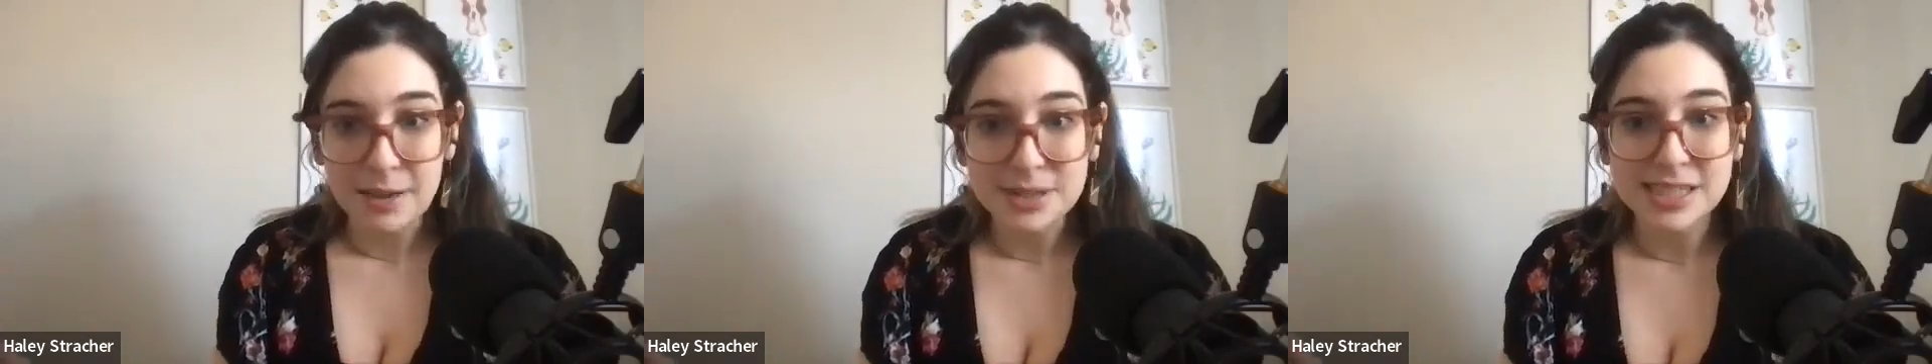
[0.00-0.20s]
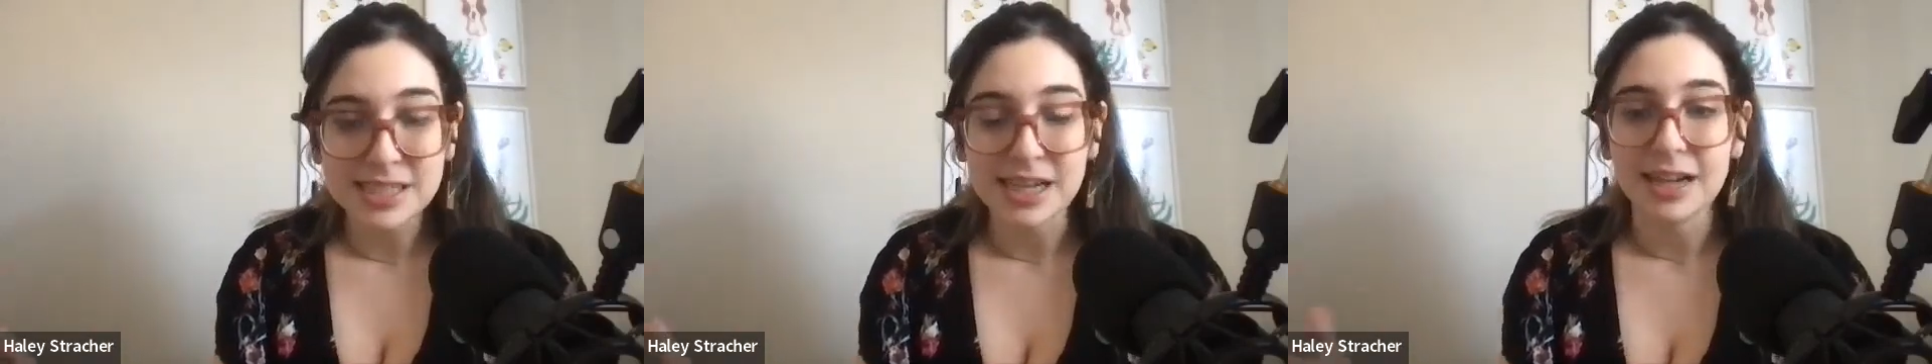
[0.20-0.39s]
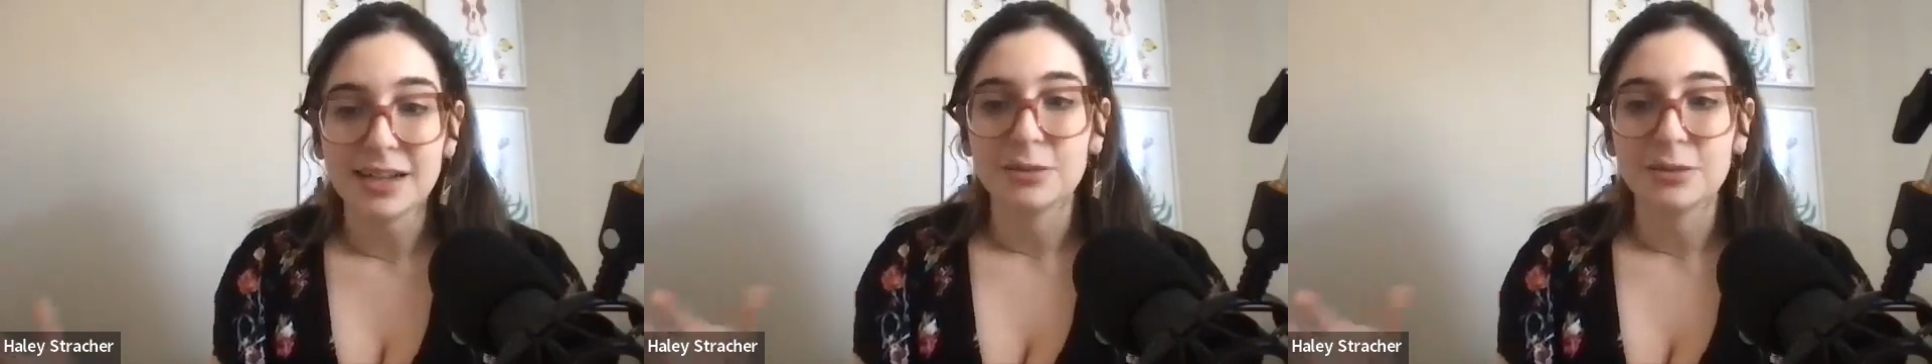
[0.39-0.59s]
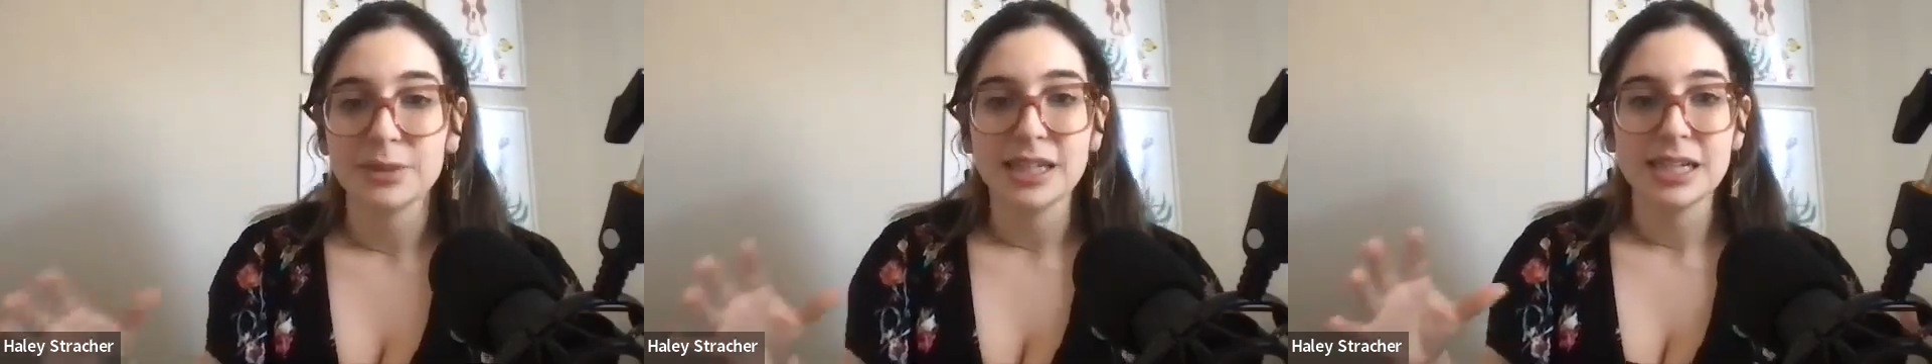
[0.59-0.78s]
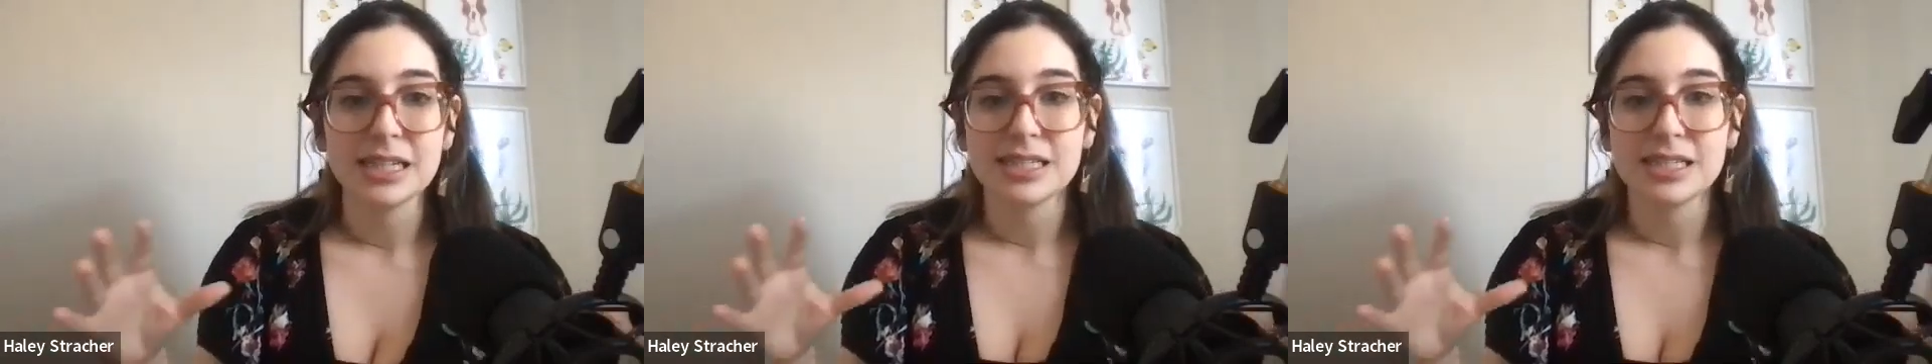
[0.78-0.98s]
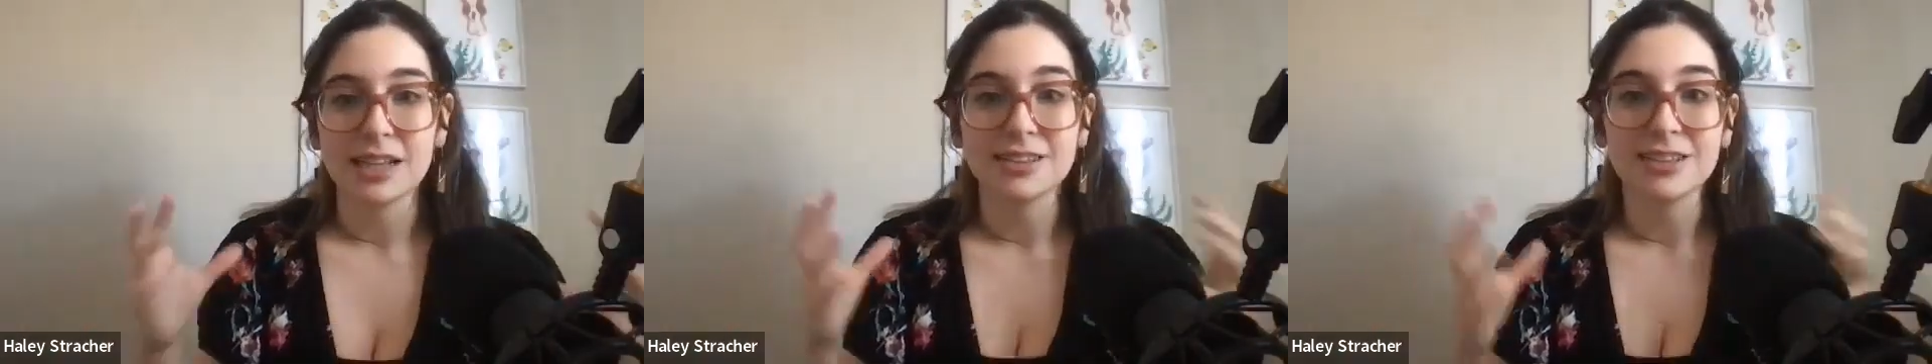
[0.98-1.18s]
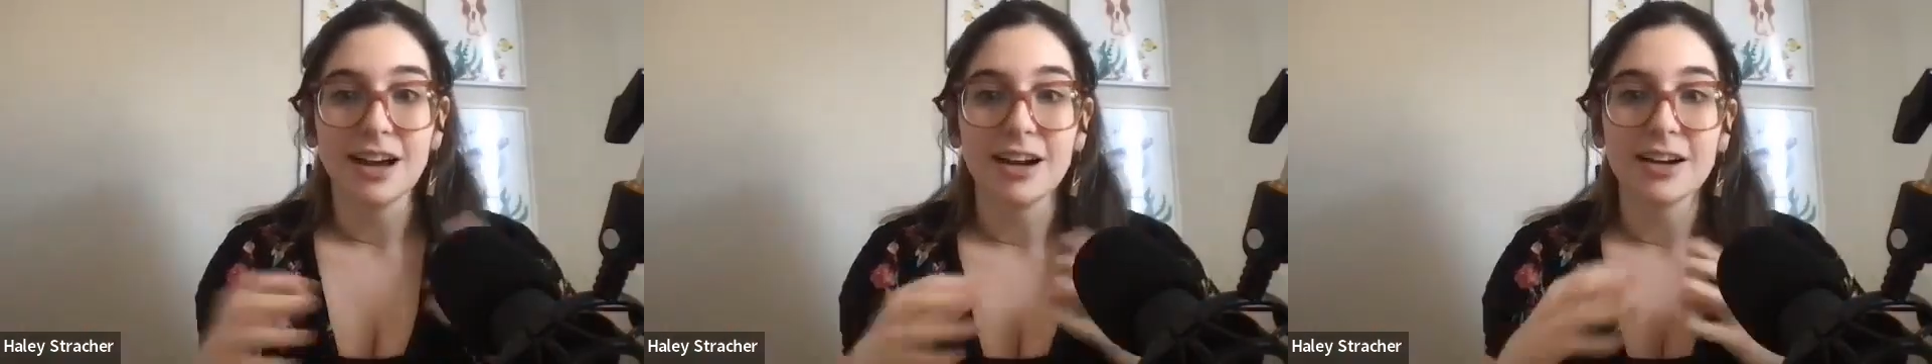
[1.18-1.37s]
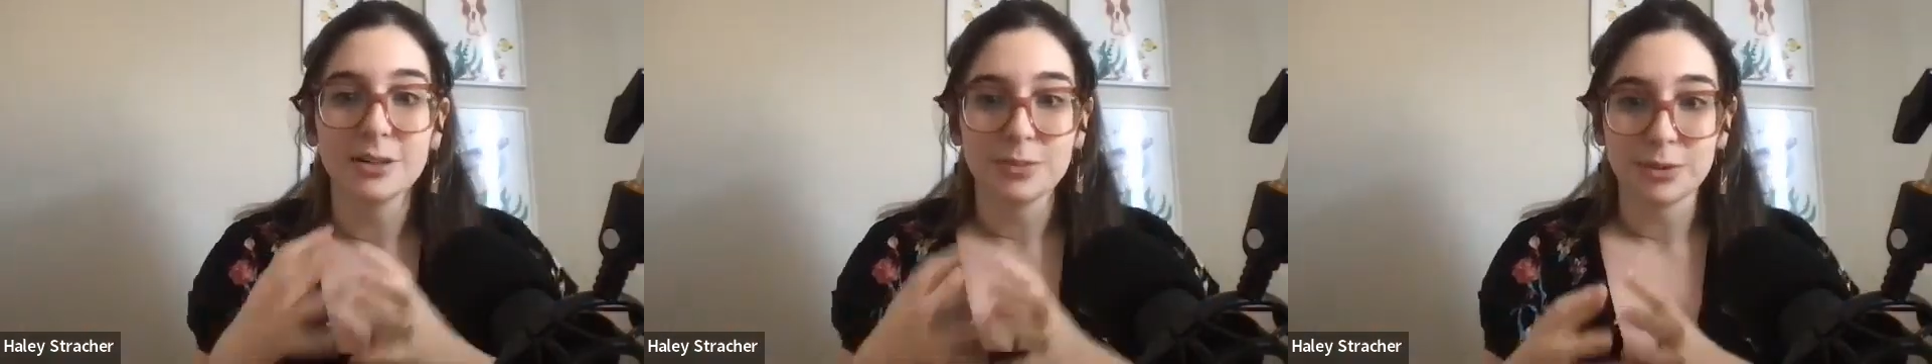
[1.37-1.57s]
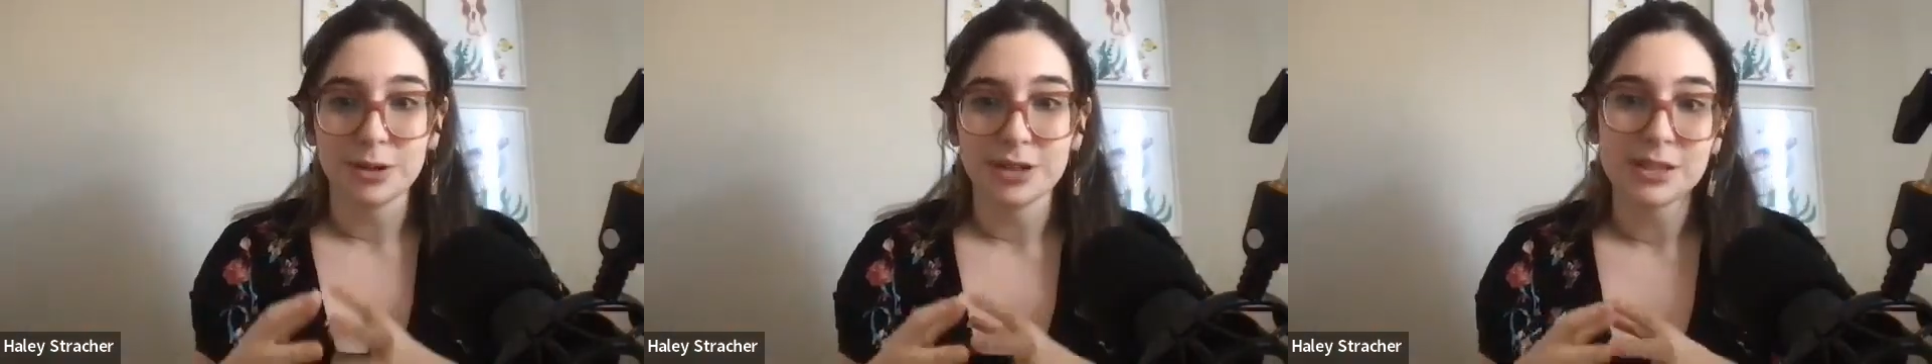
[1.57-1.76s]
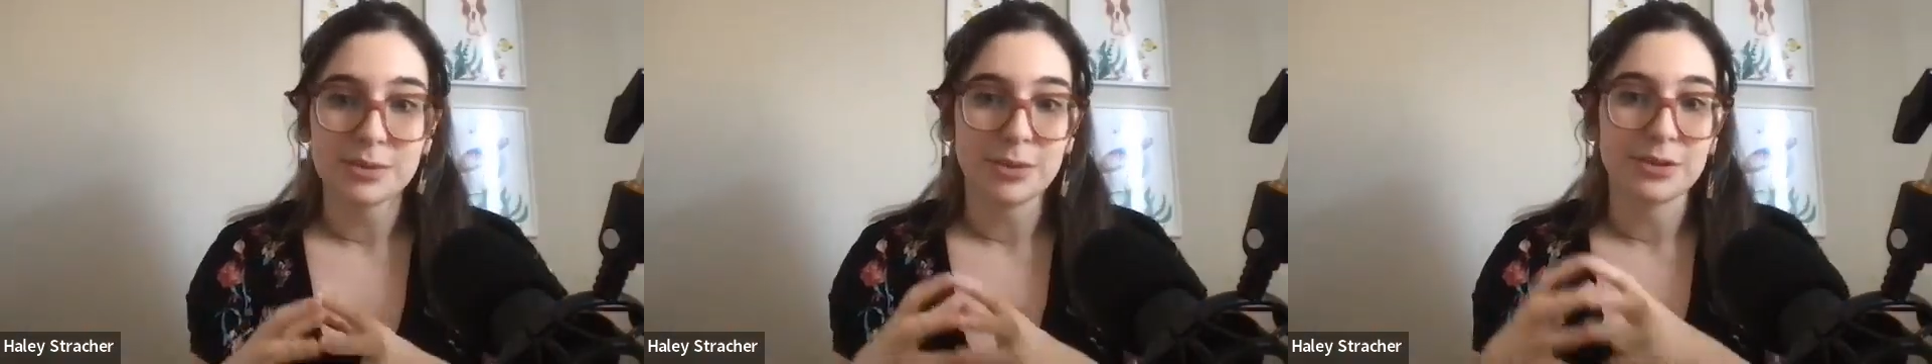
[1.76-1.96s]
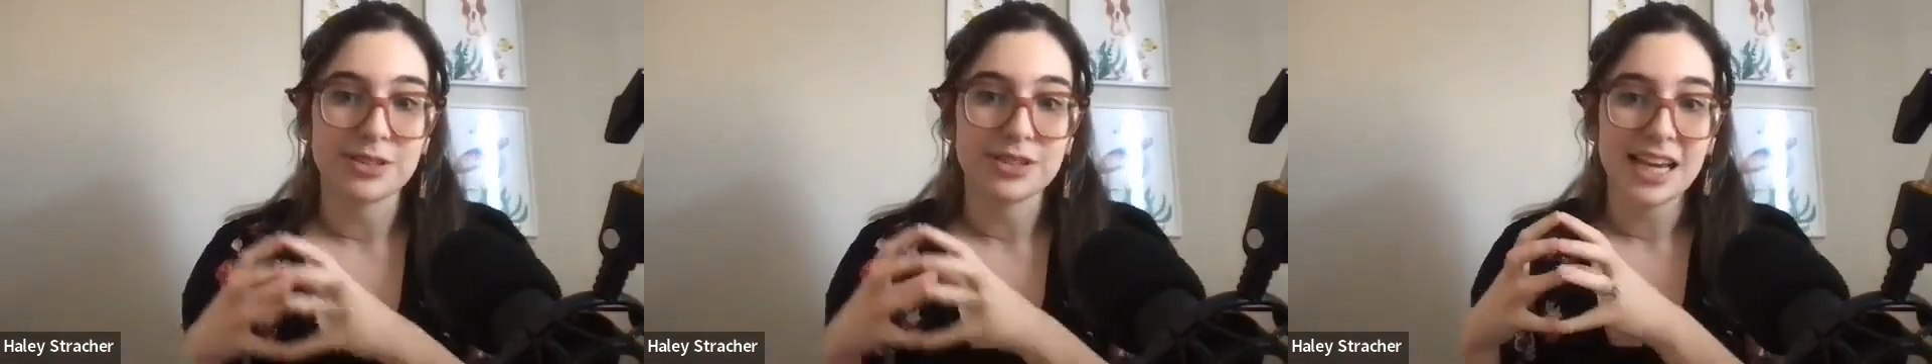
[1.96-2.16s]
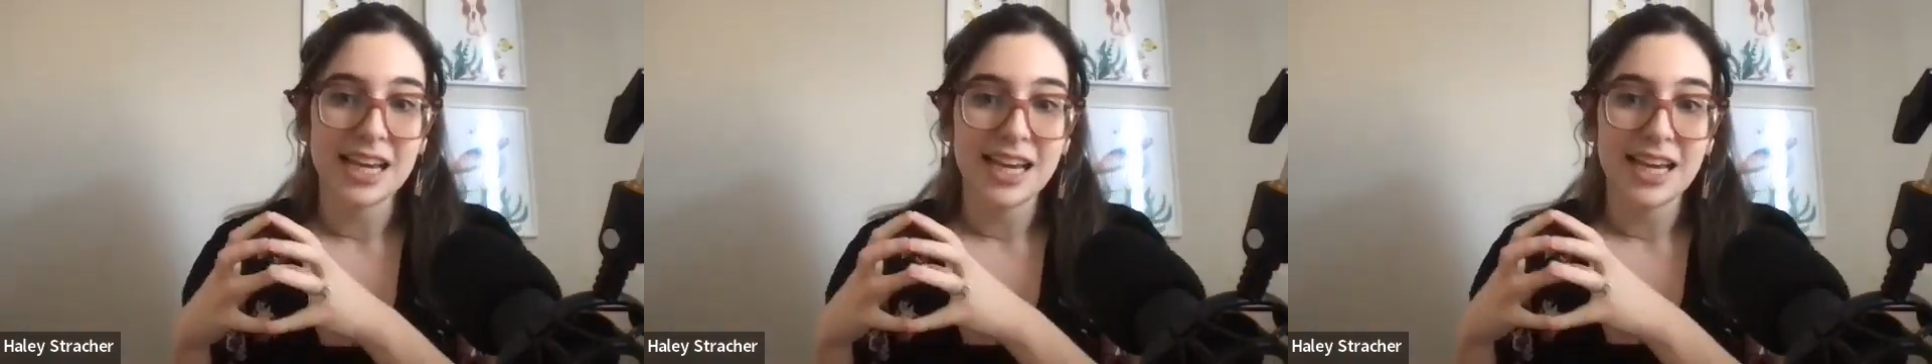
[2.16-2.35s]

designer because a lot of the principles